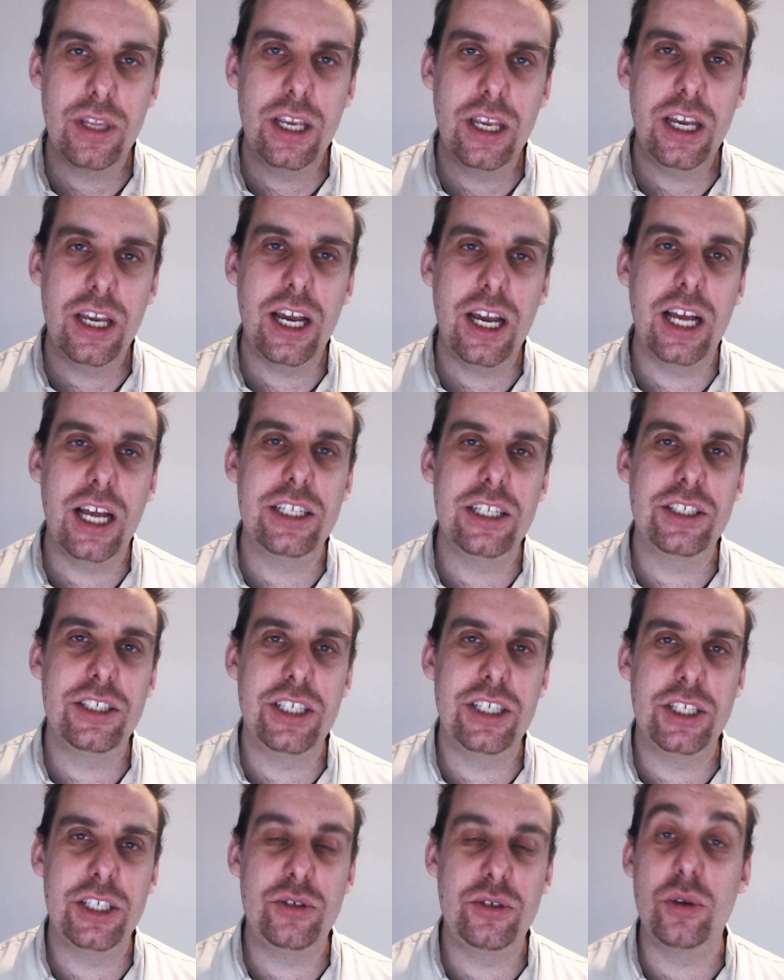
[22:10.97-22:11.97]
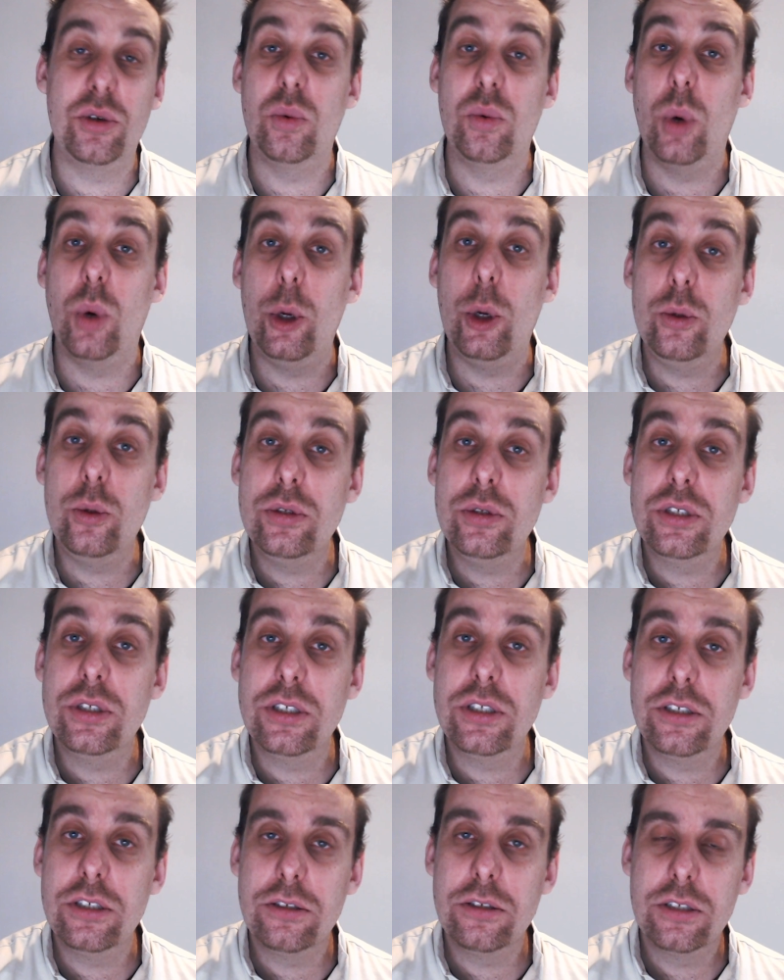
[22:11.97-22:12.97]
ancestral wounds,
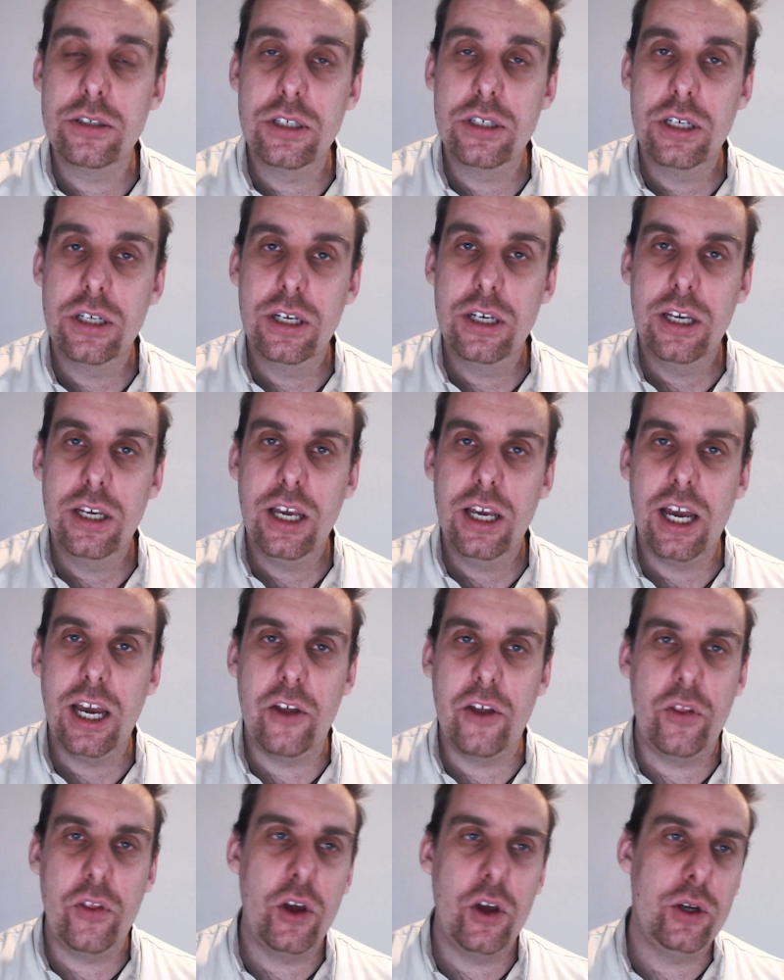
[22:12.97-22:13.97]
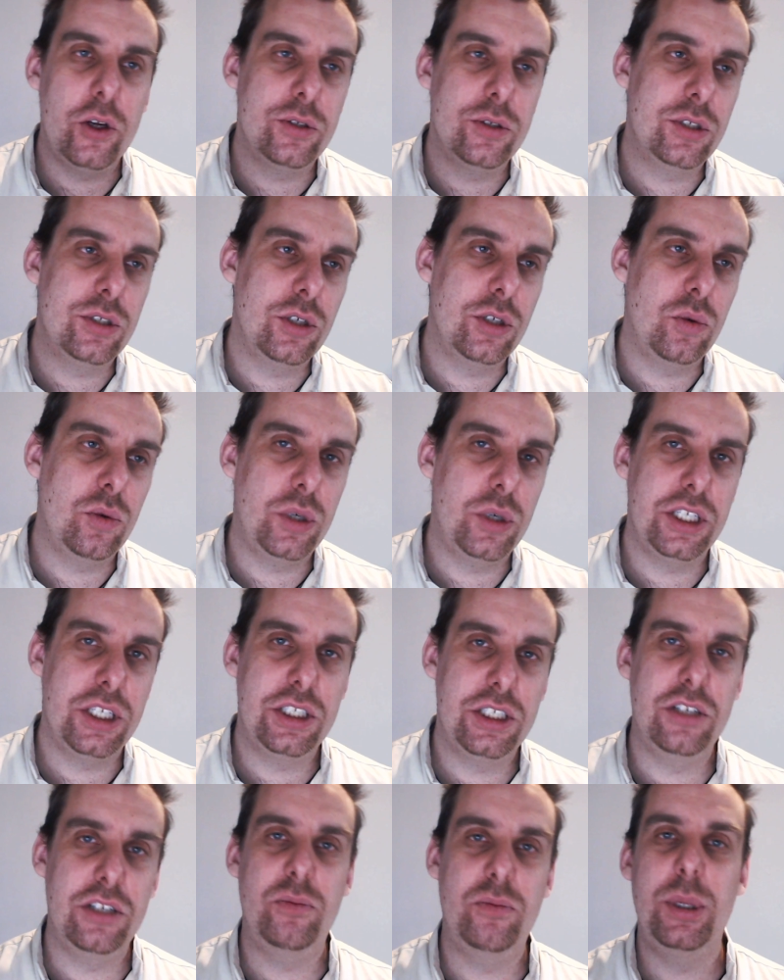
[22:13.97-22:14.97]
and those which
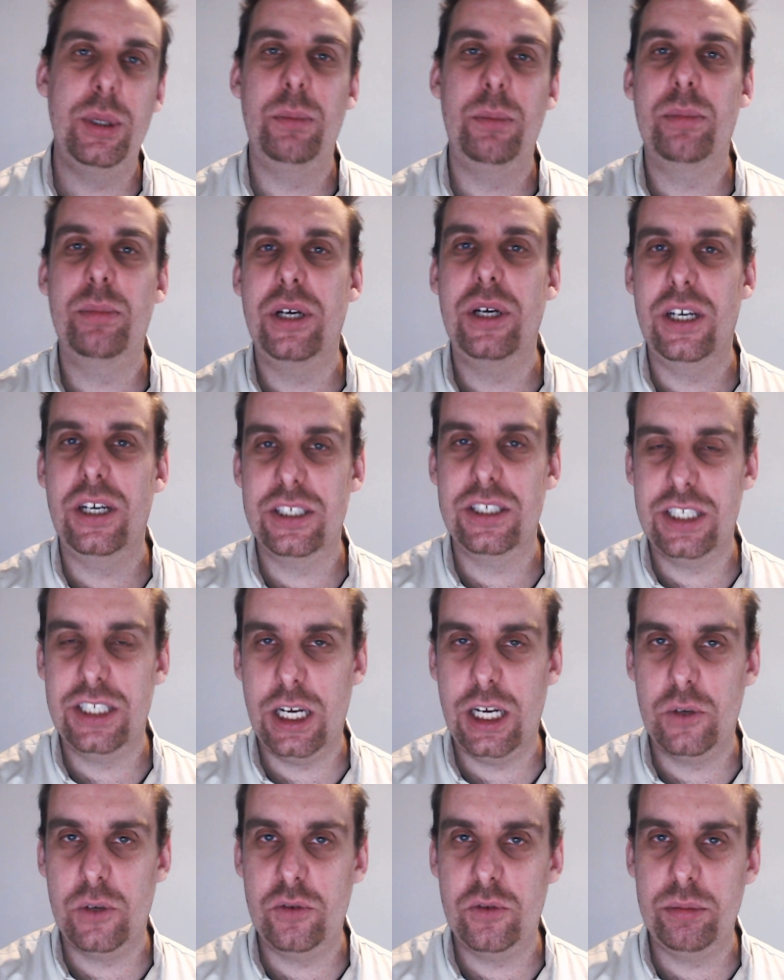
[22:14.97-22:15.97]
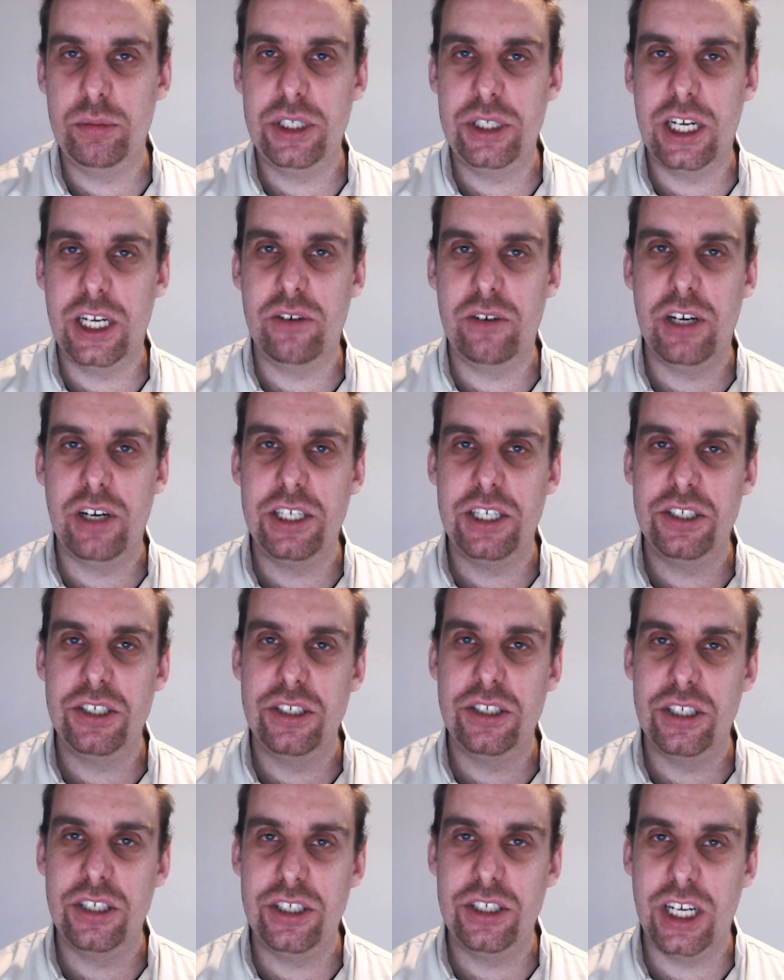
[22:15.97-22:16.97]
have been passed down from generation to
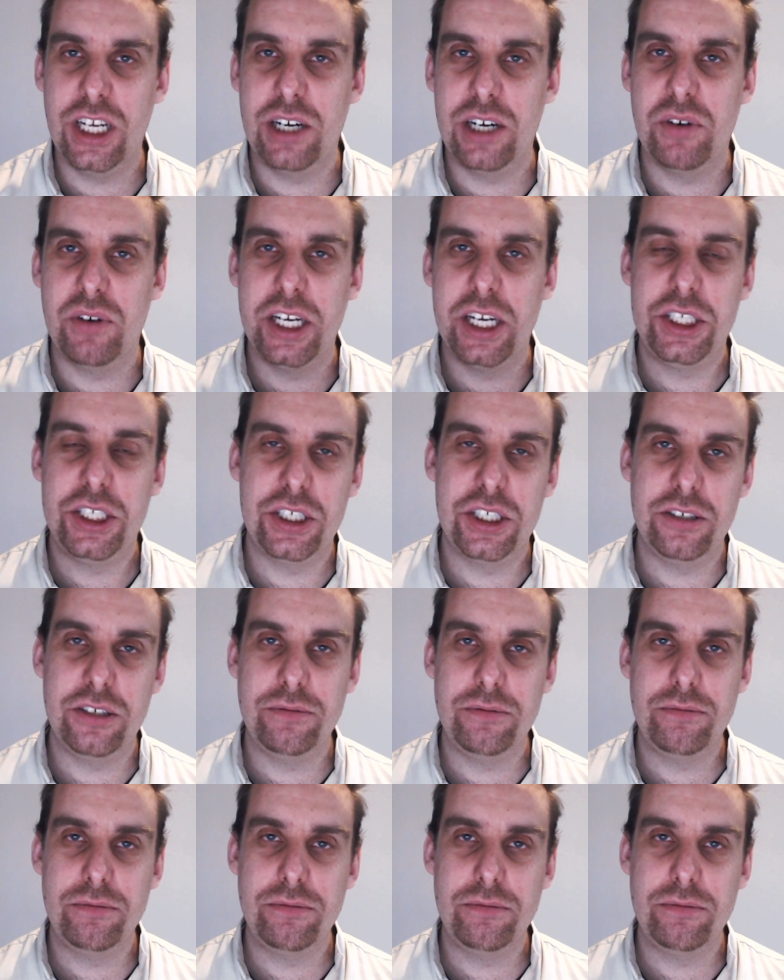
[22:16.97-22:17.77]
generation.